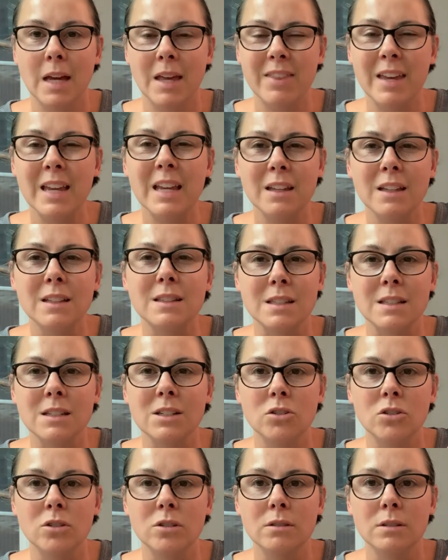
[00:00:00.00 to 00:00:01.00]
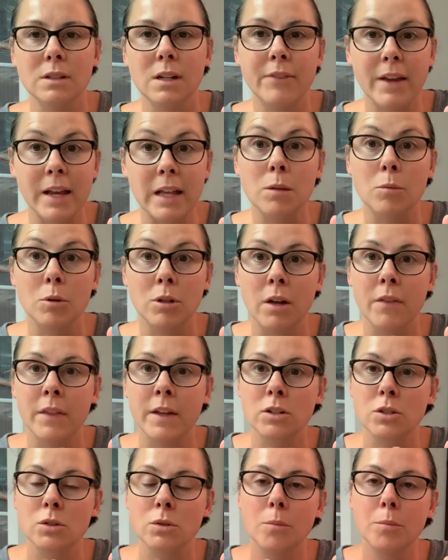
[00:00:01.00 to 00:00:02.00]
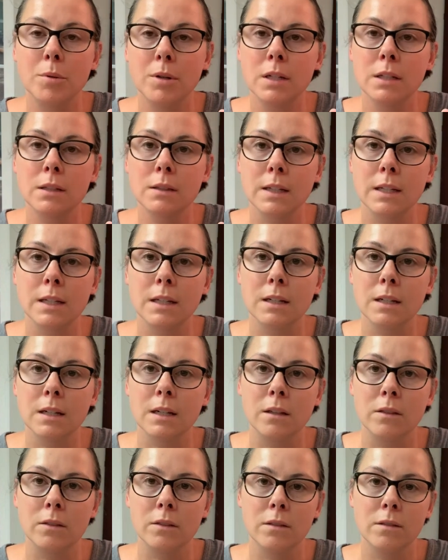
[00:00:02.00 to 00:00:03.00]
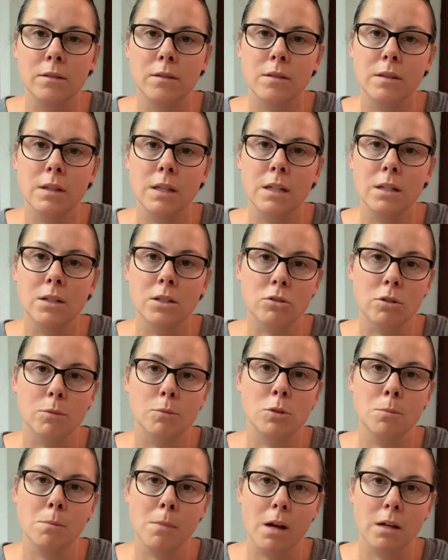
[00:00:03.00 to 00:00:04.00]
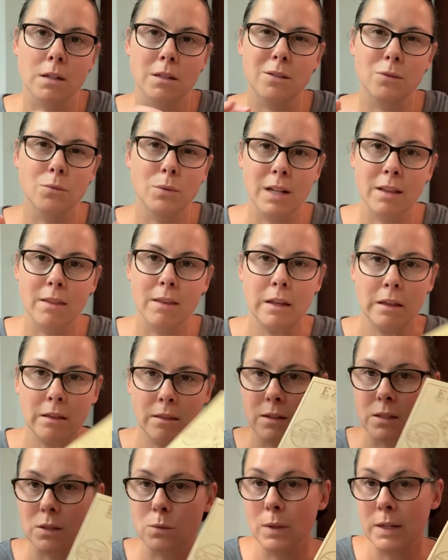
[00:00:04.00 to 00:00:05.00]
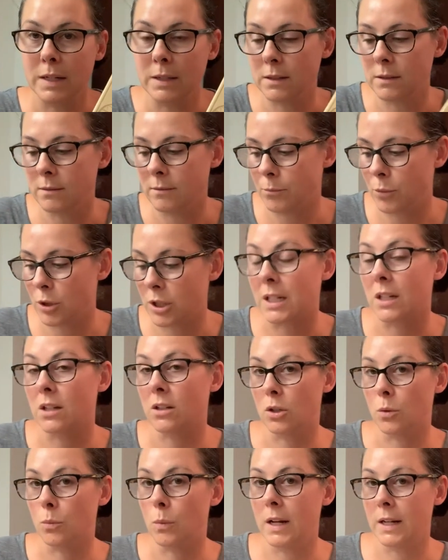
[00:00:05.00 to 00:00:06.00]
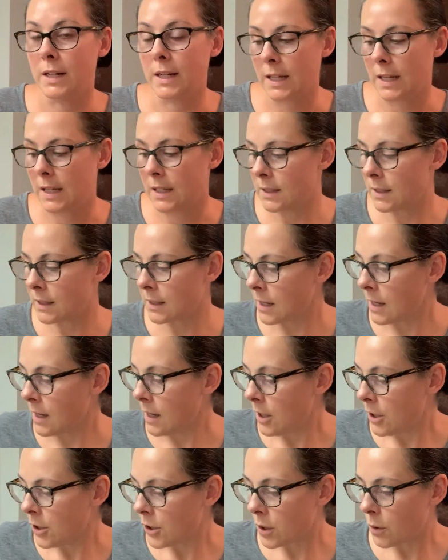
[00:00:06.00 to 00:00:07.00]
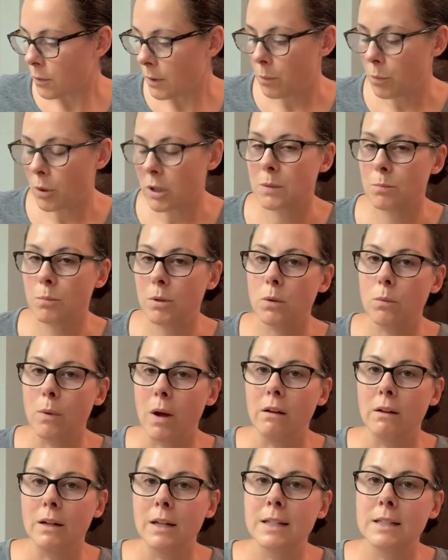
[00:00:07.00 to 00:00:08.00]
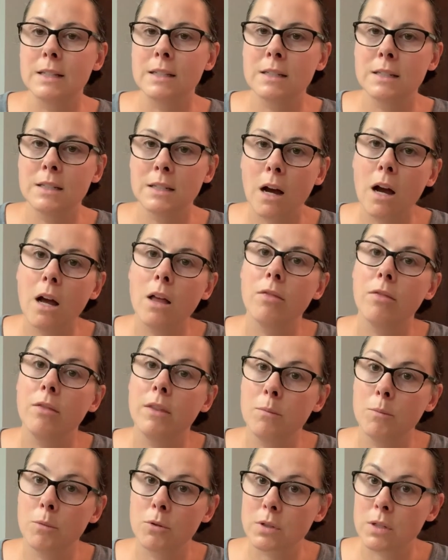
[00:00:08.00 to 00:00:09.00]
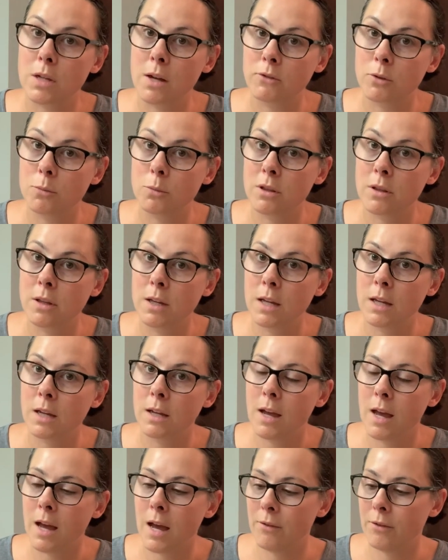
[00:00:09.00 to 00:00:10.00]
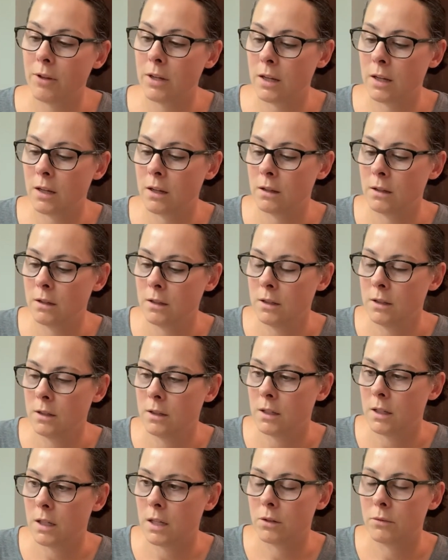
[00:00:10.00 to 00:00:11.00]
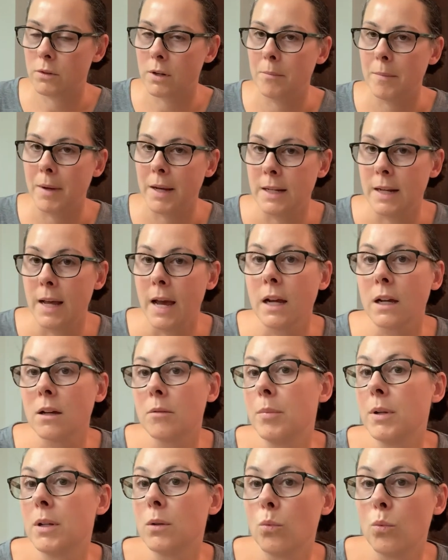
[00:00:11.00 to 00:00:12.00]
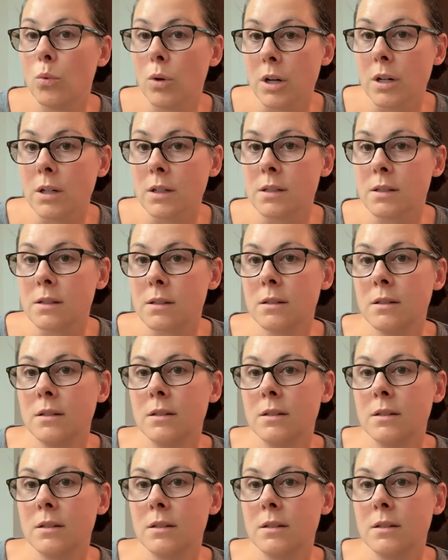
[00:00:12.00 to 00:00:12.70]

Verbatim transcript: I think it's still available on there. So I'll put a link in the description box to what I think this one particular one is. So it works pretty well. It is not the most comfortable thing having it around my neck, but it works.